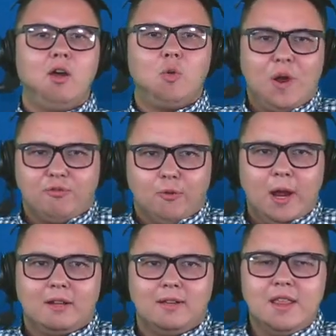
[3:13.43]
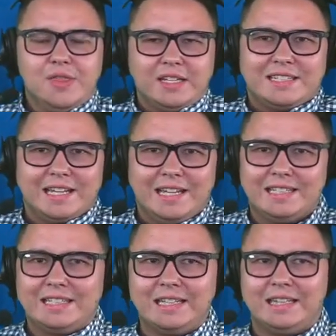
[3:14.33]
Quite frankly, this
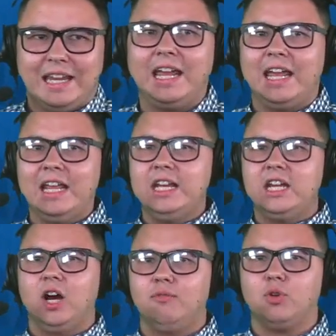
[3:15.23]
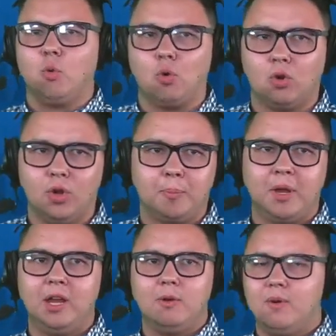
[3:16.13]
isn't the end of the world
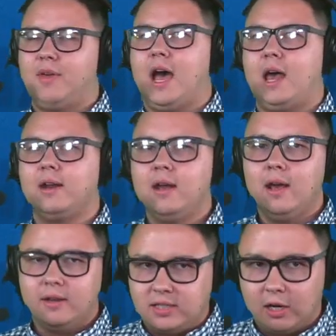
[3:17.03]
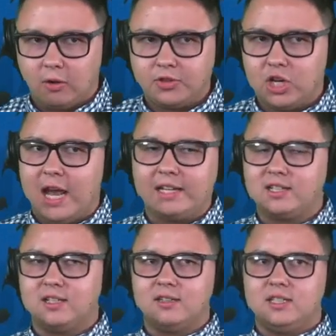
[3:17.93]
being without Darryl Johnson.